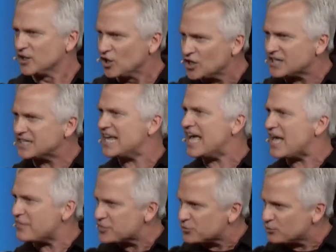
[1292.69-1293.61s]
looked
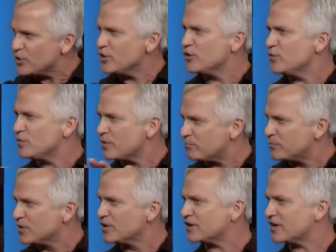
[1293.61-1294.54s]
at through the
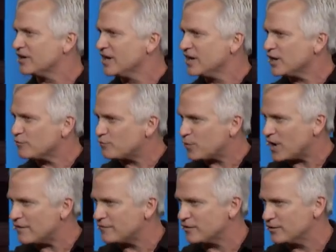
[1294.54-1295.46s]
book of
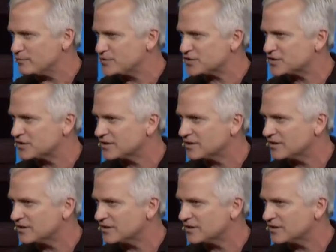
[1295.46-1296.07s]
Proverbs.